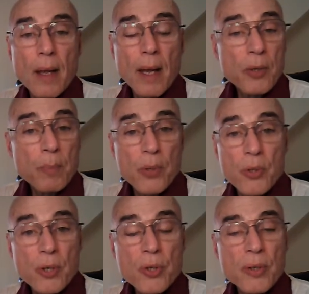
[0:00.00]
a
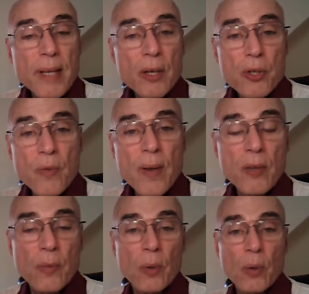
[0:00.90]
position that is
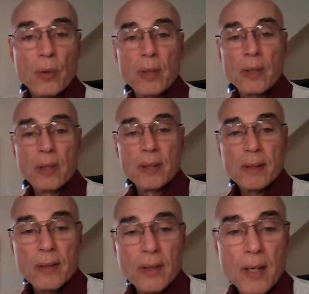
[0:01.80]
faithful
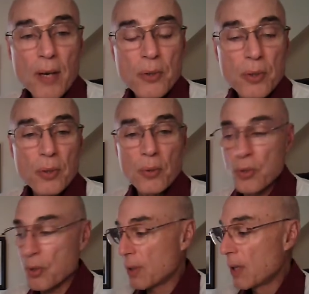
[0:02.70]
to the
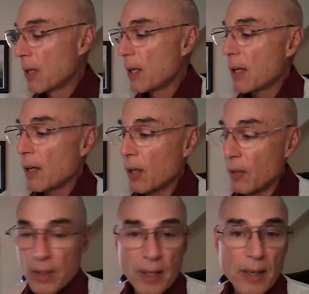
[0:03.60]
Constitution
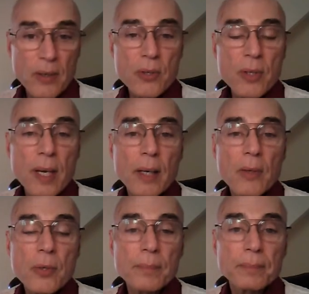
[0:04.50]
of the United
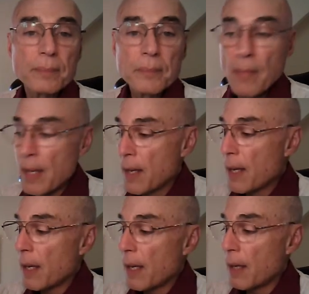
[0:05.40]
States.
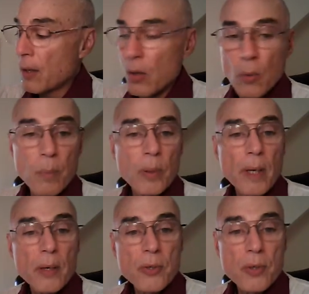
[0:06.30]
In no
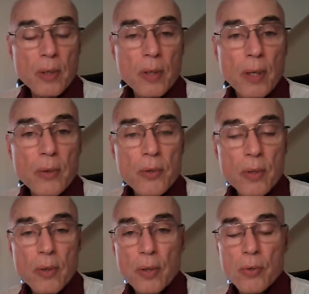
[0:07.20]
place
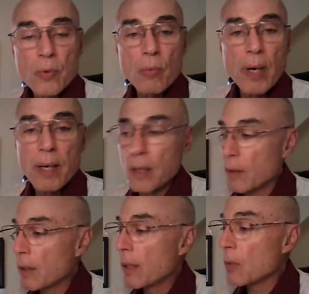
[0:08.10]
does this
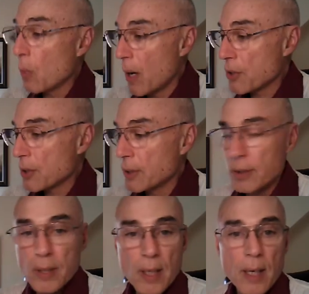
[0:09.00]
writer in the
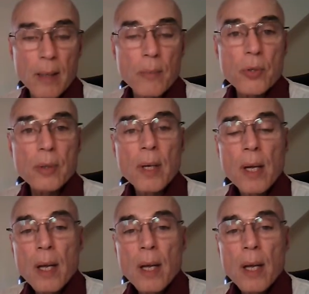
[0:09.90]
Washington Times